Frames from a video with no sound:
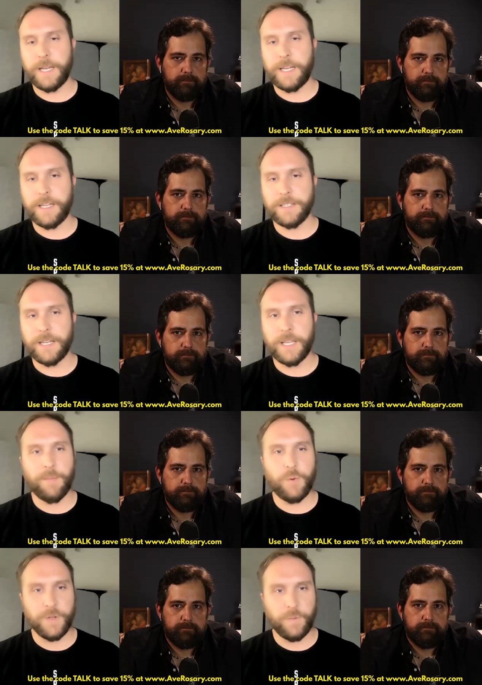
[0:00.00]
Speaker 1: Our Lady can say a
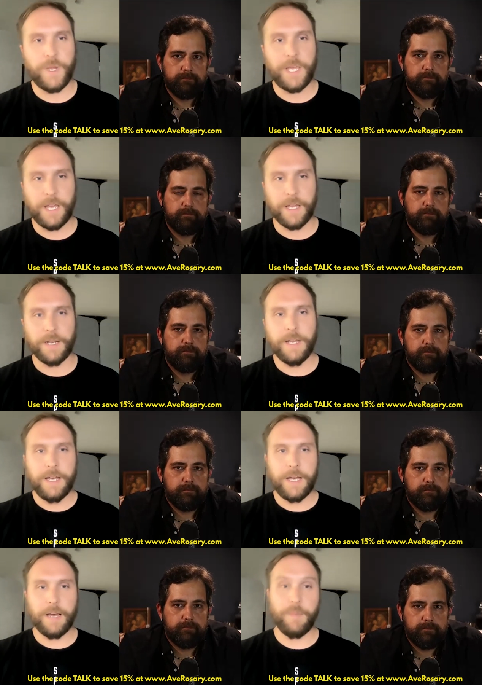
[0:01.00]
lot more than we can.
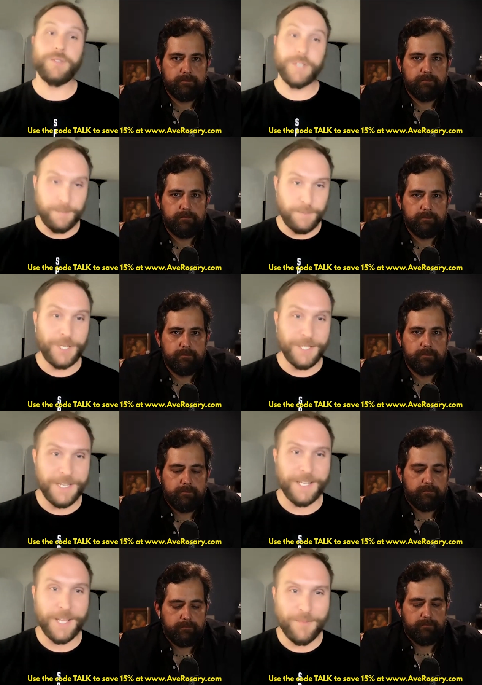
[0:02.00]
Most times she
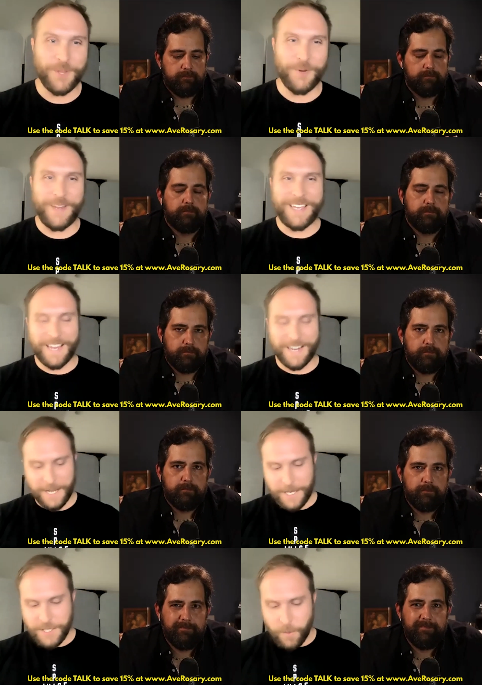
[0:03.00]
can say a lot more than we can.
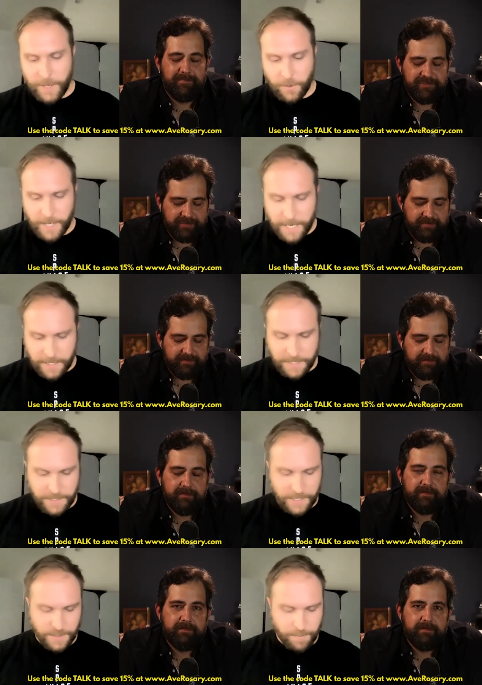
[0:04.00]
So we created
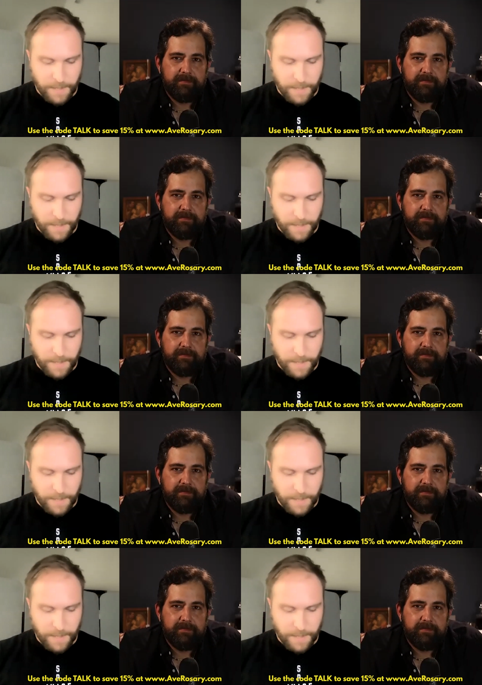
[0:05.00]
this